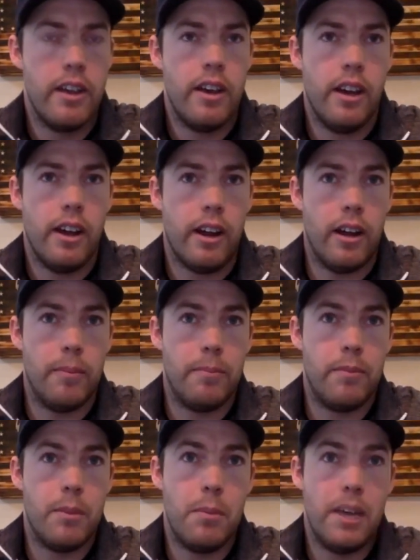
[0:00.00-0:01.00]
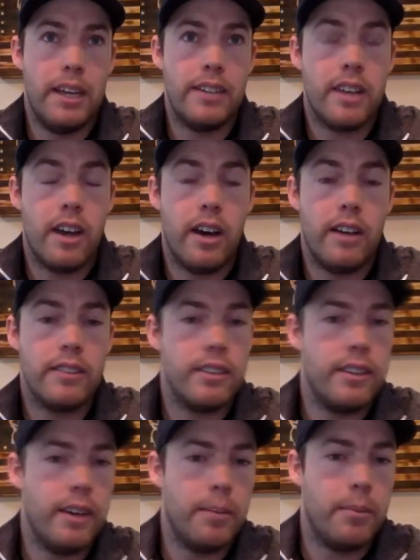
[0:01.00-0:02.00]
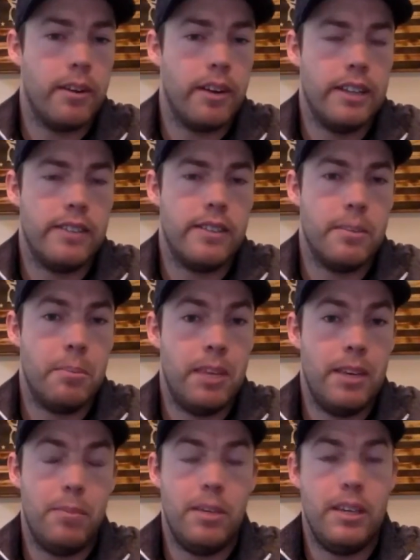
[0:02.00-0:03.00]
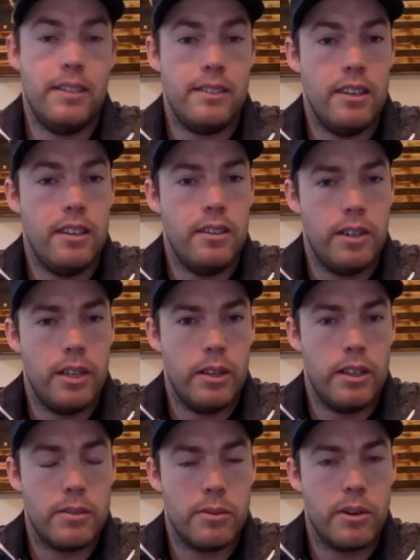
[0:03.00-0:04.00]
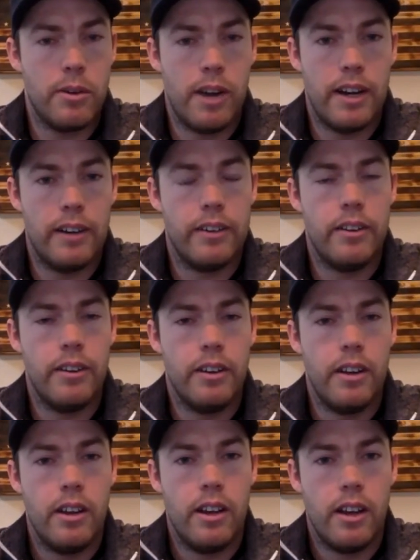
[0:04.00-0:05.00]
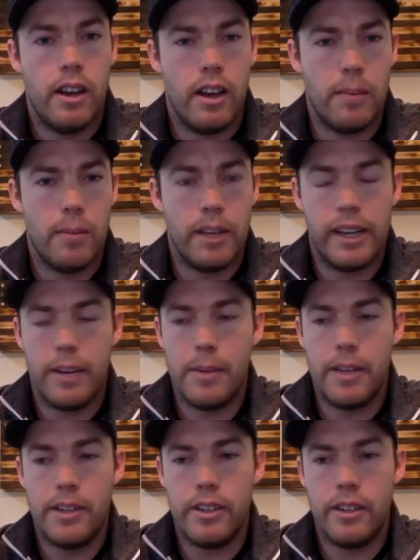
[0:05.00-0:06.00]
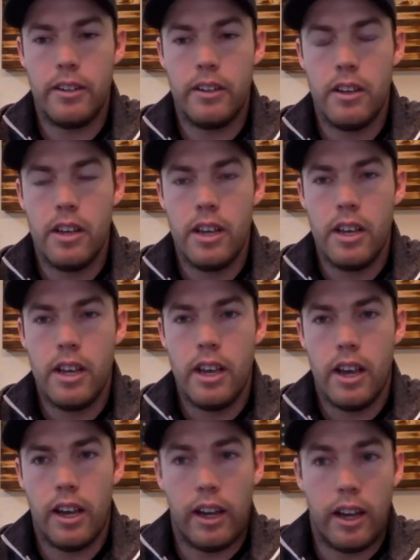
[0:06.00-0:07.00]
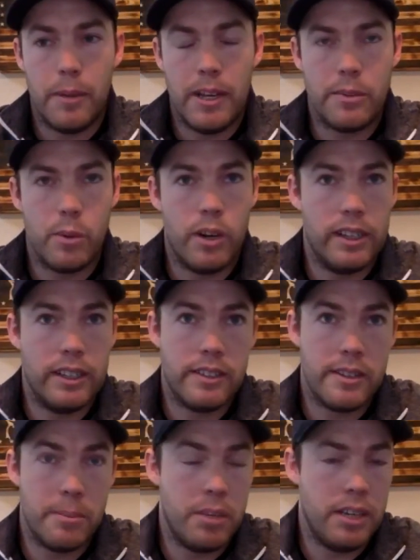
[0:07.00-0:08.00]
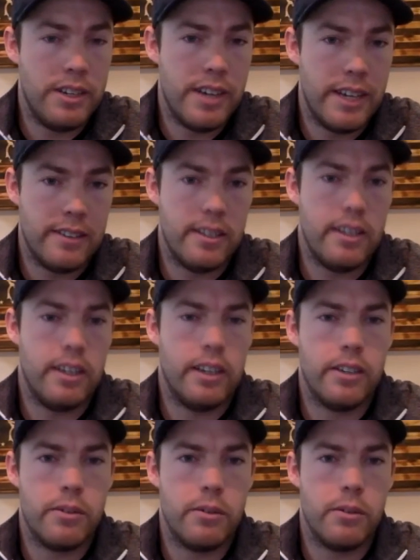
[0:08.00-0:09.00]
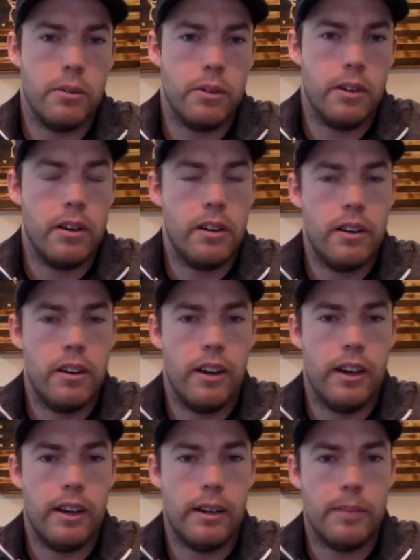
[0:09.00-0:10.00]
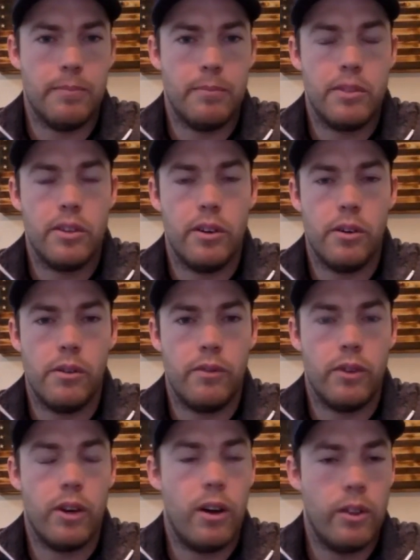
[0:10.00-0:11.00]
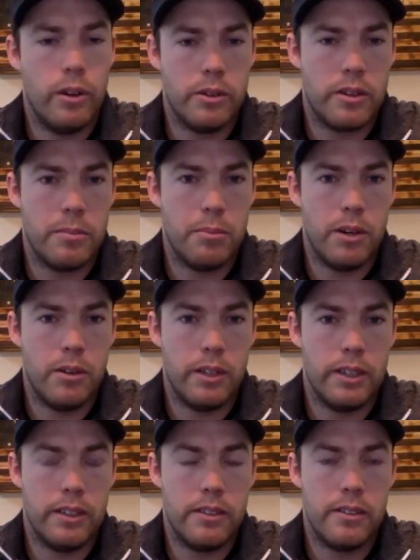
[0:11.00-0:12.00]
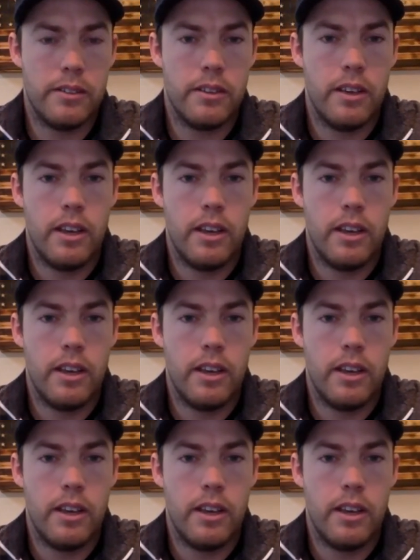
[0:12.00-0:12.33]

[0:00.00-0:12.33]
The biggest cost of the upgrade is the PPC unit that's required, like I mentioned, as well as the PJC controller. So for all those components,